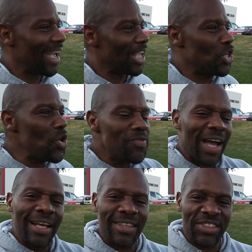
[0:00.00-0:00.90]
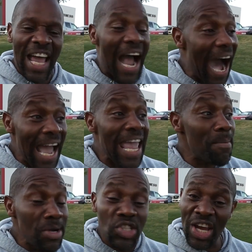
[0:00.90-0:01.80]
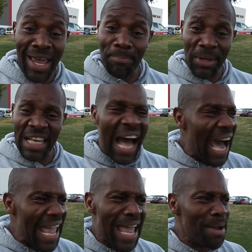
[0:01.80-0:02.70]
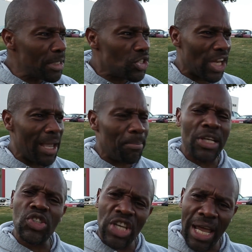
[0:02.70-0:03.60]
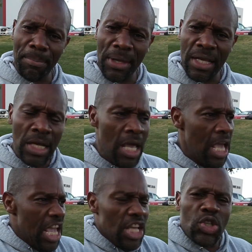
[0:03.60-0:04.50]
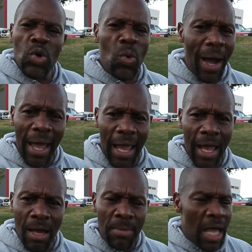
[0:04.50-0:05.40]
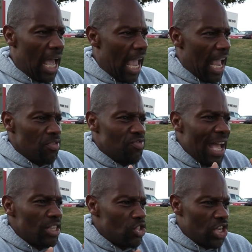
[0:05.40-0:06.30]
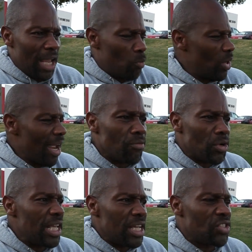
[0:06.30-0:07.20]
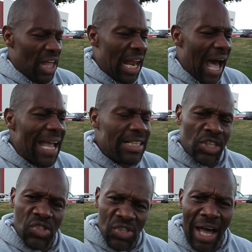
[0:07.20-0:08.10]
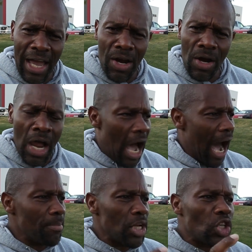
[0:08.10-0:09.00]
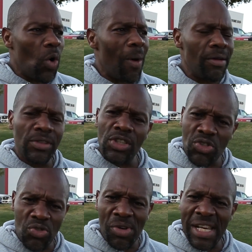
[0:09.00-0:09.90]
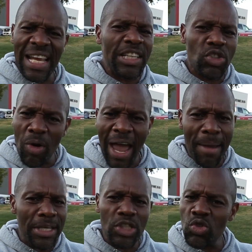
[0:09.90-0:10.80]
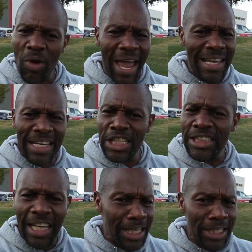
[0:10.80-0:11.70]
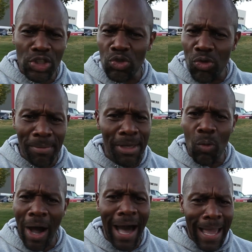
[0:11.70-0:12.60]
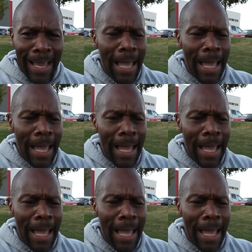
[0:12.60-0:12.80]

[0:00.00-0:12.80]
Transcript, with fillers: you've got to say, I am a champion. I am a champion. Champion is who I am. And that champ, whatever it is that I desire, I'm going to go out in the street and grab it and drag it in, kicking and screaming. Why?